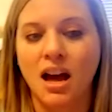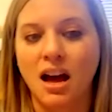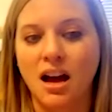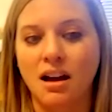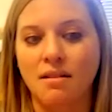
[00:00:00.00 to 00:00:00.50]

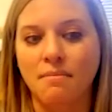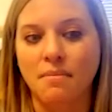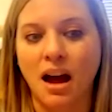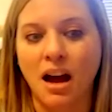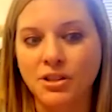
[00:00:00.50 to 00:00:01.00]

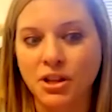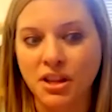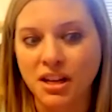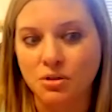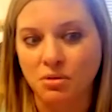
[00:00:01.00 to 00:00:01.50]
I also
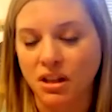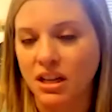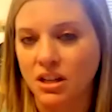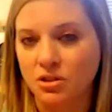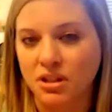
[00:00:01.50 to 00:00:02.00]
think it's really
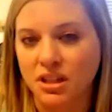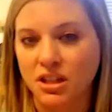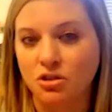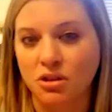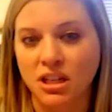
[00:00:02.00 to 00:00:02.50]

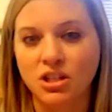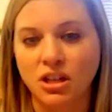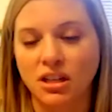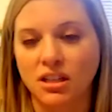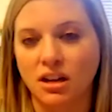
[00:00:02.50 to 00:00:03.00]
interesting
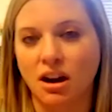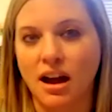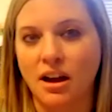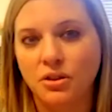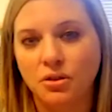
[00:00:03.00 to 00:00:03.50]
strategically, Sarah,
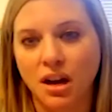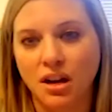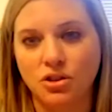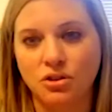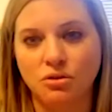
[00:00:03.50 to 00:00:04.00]
how you
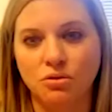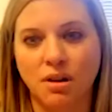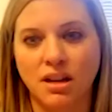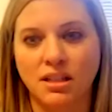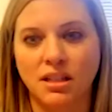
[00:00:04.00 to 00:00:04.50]
guys choose
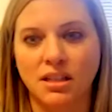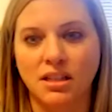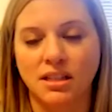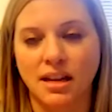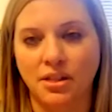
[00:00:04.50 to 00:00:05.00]
races
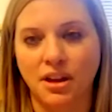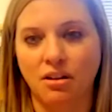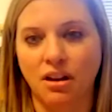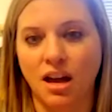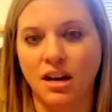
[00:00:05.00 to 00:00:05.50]
in South
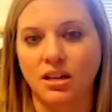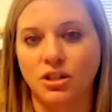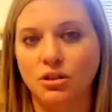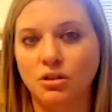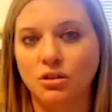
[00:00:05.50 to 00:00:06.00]
Carolina
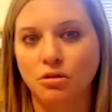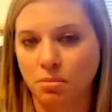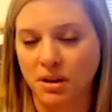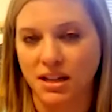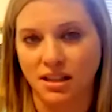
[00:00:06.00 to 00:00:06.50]
too,
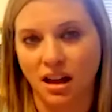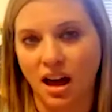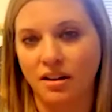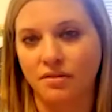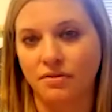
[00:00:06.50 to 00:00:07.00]
because a
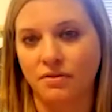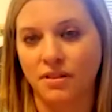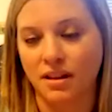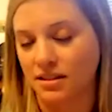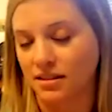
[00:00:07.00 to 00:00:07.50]
lot of,
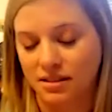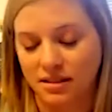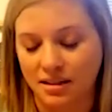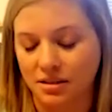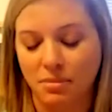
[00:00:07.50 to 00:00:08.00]
as
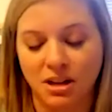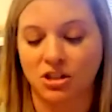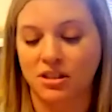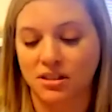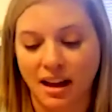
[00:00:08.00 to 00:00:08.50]
much
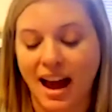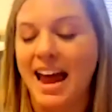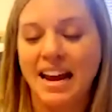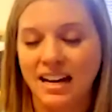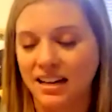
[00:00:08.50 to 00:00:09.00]
as I
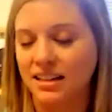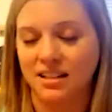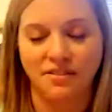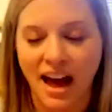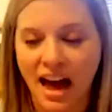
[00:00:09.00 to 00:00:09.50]
hate it,
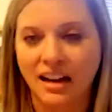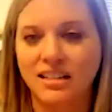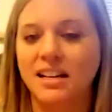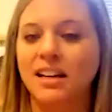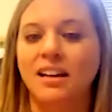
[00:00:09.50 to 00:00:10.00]
it's a
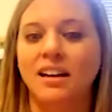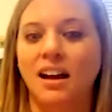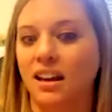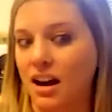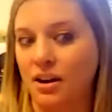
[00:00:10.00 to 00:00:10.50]
fact,
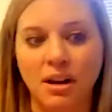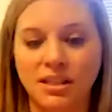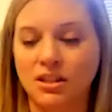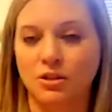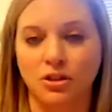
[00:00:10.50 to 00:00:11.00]
a lot of
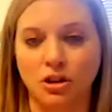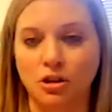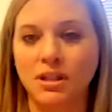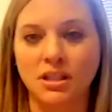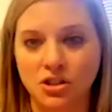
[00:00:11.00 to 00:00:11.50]
races are
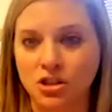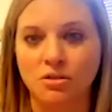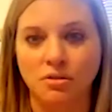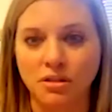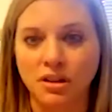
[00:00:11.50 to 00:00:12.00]
determined in
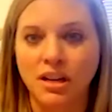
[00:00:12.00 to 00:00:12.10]
June.